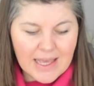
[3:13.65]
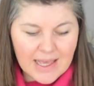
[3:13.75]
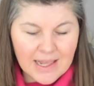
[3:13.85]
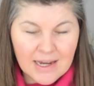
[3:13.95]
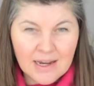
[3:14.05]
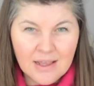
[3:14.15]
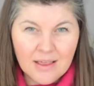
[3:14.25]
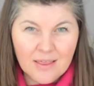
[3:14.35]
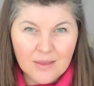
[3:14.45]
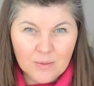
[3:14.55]
in
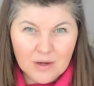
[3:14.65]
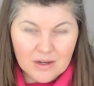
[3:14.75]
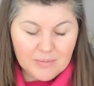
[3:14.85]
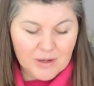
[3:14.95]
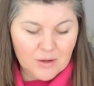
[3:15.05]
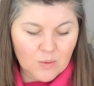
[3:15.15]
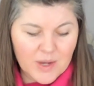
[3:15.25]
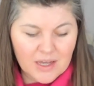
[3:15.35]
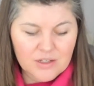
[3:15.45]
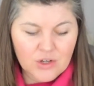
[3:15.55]
the workbook,
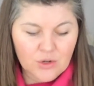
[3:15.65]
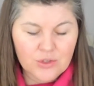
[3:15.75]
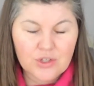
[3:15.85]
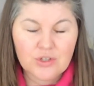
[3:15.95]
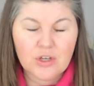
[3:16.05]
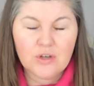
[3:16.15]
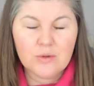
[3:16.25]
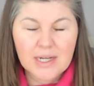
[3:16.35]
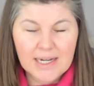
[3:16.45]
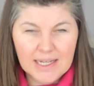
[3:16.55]
we are told so
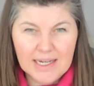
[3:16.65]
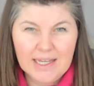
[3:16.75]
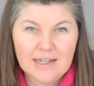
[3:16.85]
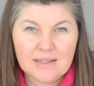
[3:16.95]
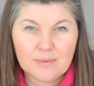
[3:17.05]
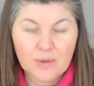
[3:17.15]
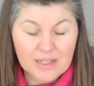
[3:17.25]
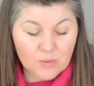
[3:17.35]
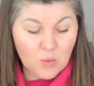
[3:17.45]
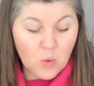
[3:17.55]
clearly, and
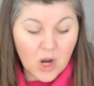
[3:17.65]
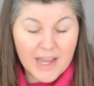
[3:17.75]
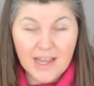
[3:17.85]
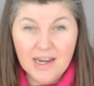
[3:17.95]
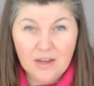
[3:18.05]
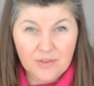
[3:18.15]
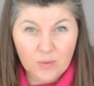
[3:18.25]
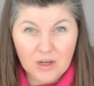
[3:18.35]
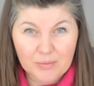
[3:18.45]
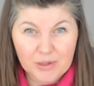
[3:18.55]
it's why I love the
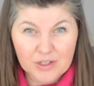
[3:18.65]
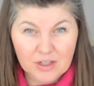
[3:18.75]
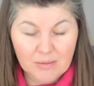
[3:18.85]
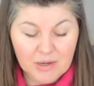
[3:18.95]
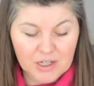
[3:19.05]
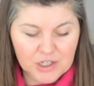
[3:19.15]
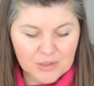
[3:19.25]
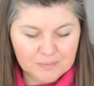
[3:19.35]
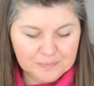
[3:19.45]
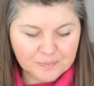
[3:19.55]
workbook so much,